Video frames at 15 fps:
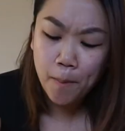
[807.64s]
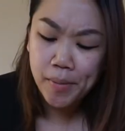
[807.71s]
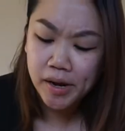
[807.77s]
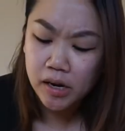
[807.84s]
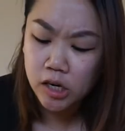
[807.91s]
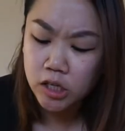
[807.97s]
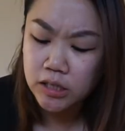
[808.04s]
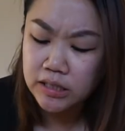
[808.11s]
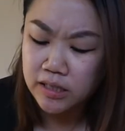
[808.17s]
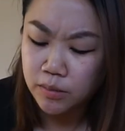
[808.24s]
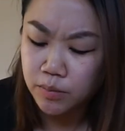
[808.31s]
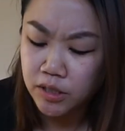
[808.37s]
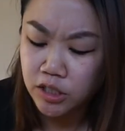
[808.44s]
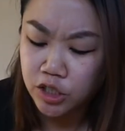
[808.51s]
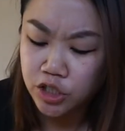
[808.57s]
But yeah, I love
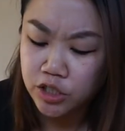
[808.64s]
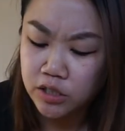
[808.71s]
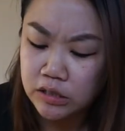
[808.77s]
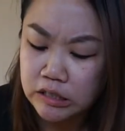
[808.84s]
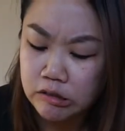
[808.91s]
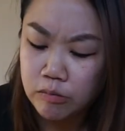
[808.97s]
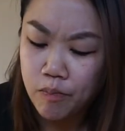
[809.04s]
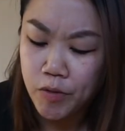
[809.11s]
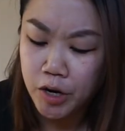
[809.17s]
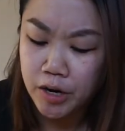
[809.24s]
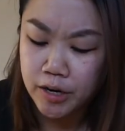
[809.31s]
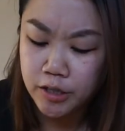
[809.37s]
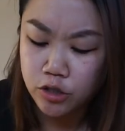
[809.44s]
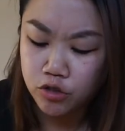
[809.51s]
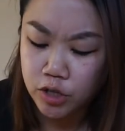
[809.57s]
competitions. They're
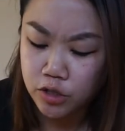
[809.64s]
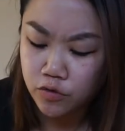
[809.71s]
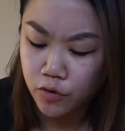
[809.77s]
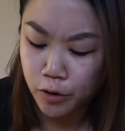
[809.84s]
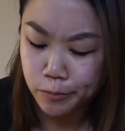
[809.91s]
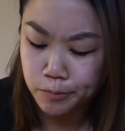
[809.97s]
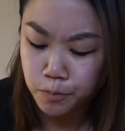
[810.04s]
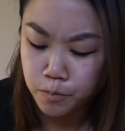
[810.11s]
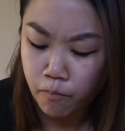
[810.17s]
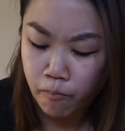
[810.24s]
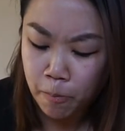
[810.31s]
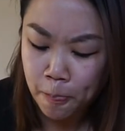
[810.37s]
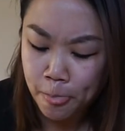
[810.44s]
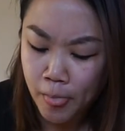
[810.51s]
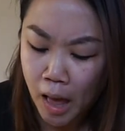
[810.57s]
kind of stressful.
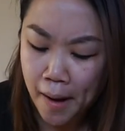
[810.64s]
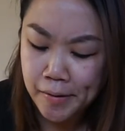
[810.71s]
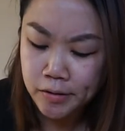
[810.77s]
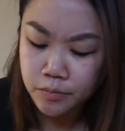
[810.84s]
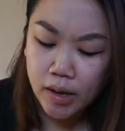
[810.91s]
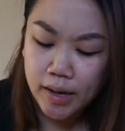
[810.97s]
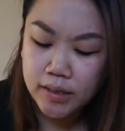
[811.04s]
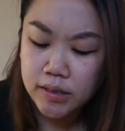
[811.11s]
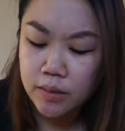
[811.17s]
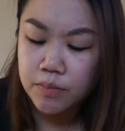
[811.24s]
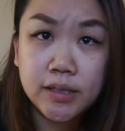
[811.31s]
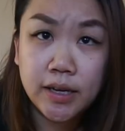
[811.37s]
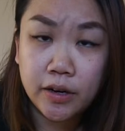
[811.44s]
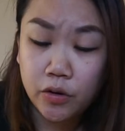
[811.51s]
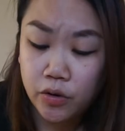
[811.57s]

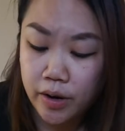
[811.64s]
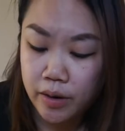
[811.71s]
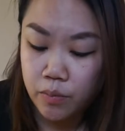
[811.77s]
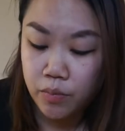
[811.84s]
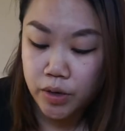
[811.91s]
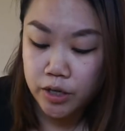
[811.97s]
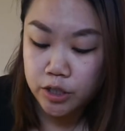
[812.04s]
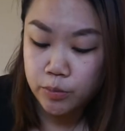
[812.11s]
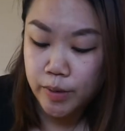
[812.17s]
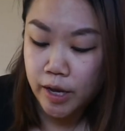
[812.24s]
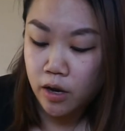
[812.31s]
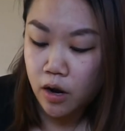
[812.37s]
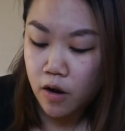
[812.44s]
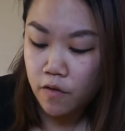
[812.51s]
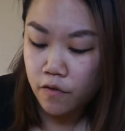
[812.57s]
Except like Great British
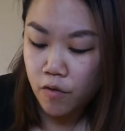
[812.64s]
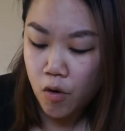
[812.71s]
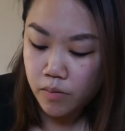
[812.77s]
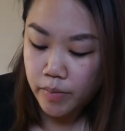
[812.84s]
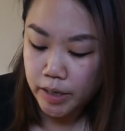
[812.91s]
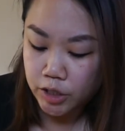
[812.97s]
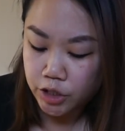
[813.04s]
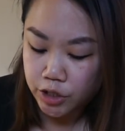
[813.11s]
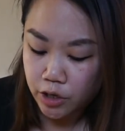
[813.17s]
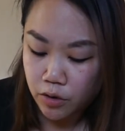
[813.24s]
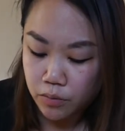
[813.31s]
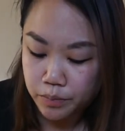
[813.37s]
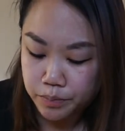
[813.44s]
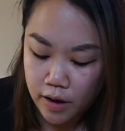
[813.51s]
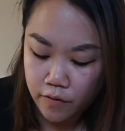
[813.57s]
Bake Off. Best
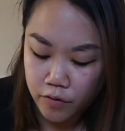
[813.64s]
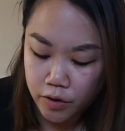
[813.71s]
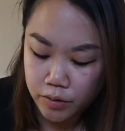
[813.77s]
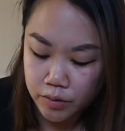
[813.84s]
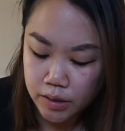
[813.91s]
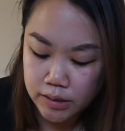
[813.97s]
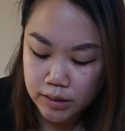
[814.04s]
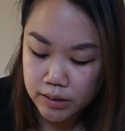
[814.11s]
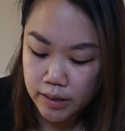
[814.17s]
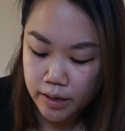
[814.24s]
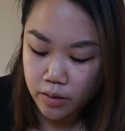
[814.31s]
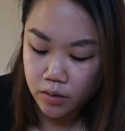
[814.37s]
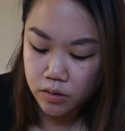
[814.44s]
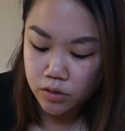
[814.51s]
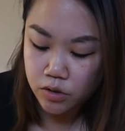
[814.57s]
show ever. Because it's
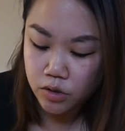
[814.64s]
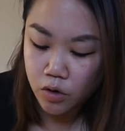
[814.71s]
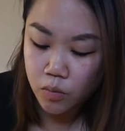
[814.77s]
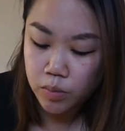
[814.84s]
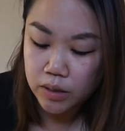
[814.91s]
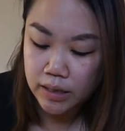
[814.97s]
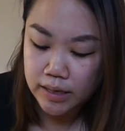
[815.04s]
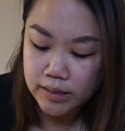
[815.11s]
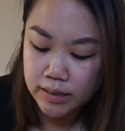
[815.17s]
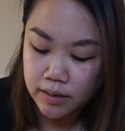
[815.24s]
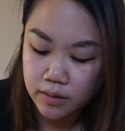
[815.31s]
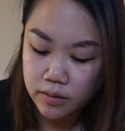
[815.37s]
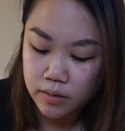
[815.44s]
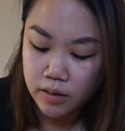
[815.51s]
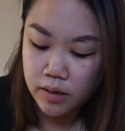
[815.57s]
like so
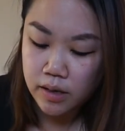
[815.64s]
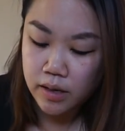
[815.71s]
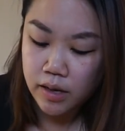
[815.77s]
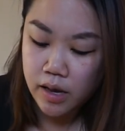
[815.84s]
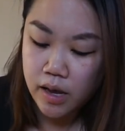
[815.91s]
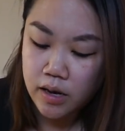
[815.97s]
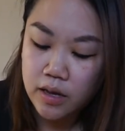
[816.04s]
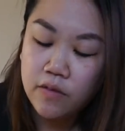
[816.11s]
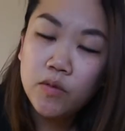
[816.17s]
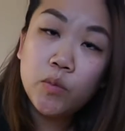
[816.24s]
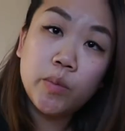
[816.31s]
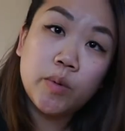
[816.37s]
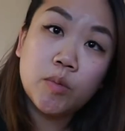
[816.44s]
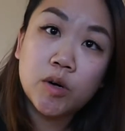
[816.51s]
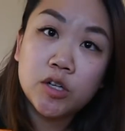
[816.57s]
pleasant. And even
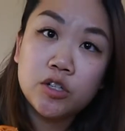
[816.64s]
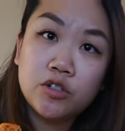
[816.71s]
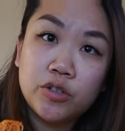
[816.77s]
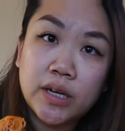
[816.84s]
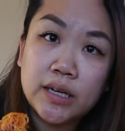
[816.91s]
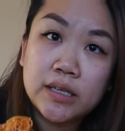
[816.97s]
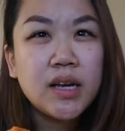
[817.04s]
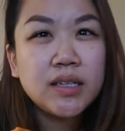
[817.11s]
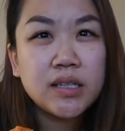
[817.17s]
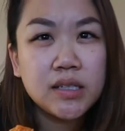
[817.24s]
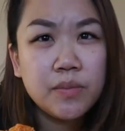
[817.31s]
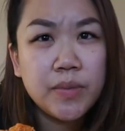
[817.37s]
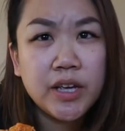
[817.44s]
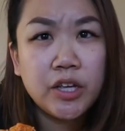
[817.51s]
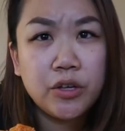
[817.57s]
when people are stressed, it
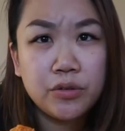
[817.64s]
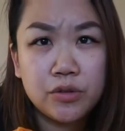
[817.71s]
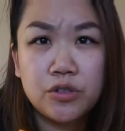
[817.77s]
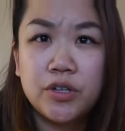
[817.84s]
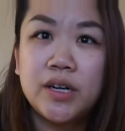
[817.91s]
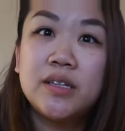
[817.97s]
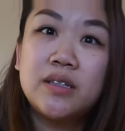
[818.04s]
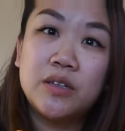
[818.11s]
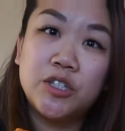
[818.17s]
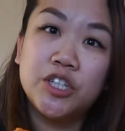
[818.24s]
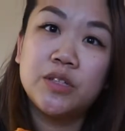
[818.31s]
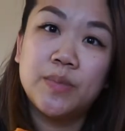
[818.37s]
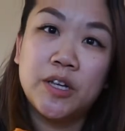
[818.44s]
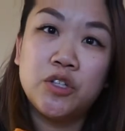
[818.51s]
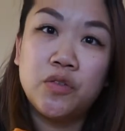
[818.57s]
doesn't make you stress. And it
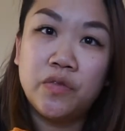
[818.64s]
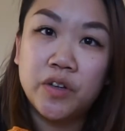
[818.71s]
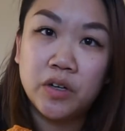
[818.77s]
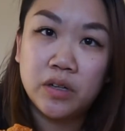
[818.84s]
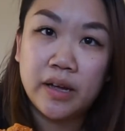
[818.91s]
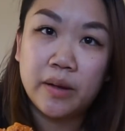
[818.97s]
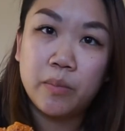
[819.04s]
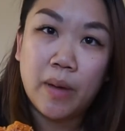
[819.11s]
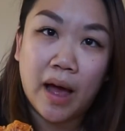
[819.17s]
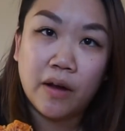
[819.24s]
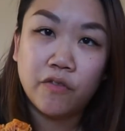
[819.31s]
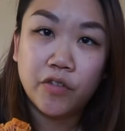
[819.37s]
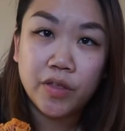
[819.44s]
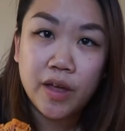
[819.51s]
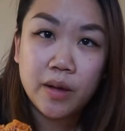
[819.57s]
just makes you feel like
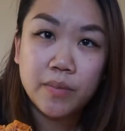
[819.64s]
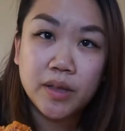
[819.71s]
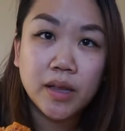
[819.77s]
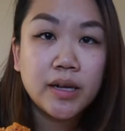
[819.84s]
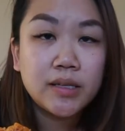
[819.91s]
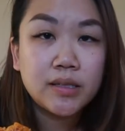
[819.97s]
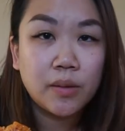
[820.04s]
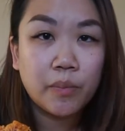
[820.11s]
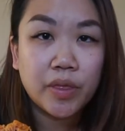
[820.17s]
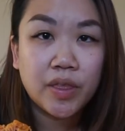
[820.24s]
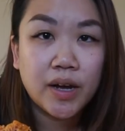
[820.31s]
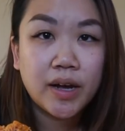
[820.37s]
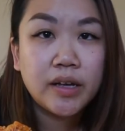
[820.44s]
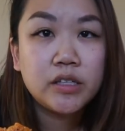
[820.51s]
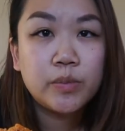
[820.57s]
bad for them and like
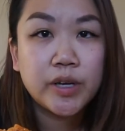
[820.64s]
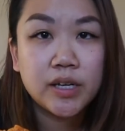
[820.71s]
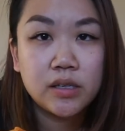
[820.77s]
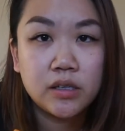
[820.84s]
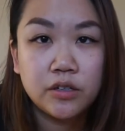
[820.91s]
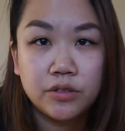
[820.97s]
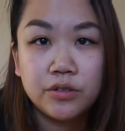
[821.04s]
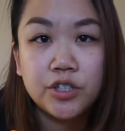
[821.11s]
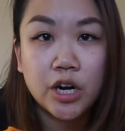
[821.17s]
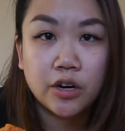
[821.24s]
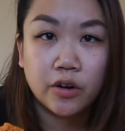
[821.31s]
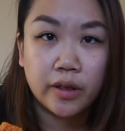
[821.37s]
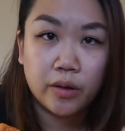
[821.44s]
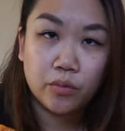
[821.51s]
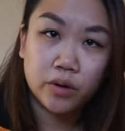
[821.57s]
sympathize. Because they're
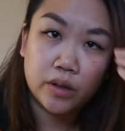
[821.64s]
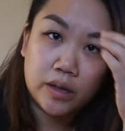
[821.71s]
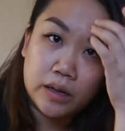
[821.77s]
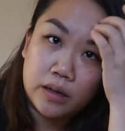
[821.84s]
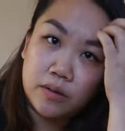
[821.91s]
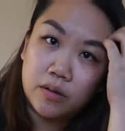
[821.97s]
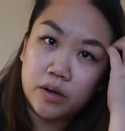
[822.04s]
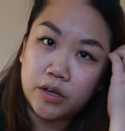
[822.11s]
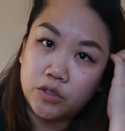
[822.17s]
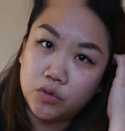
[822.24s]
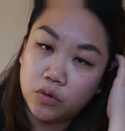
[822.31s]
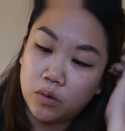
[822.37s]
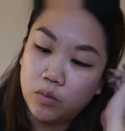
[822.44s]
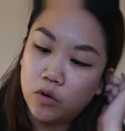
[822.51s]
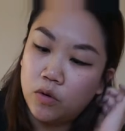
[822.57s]
generally really
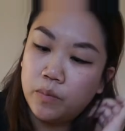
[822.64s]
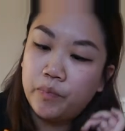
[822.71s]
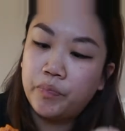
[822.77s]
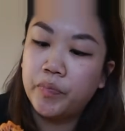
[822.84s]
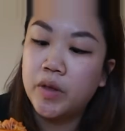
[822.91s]
adorable.